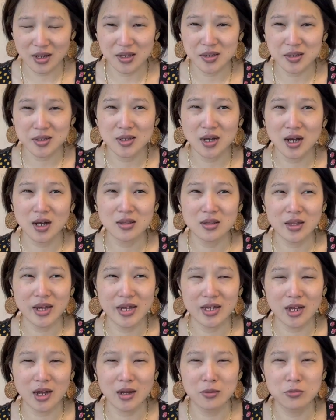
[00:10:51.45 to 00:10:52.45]
It's not
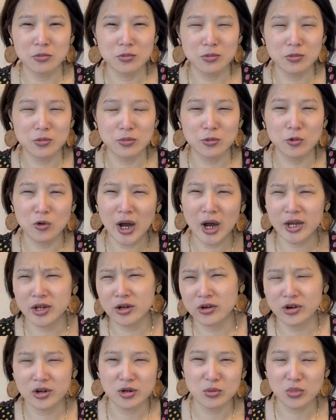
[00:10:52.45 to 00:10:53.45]
like I'm
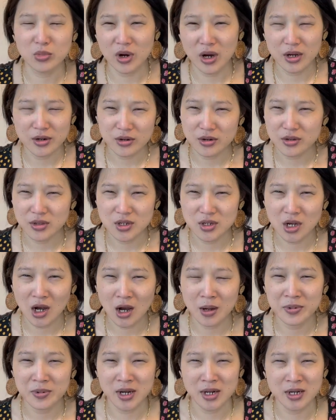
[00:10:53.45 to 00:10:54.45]
wider and broader at the
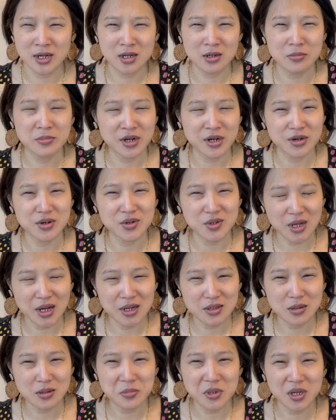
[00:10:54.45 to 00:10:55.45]
top and I need a bigger
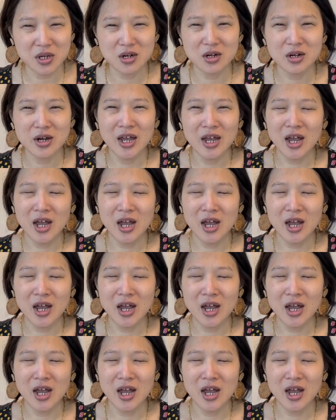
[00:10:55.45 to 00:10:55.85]
size up here.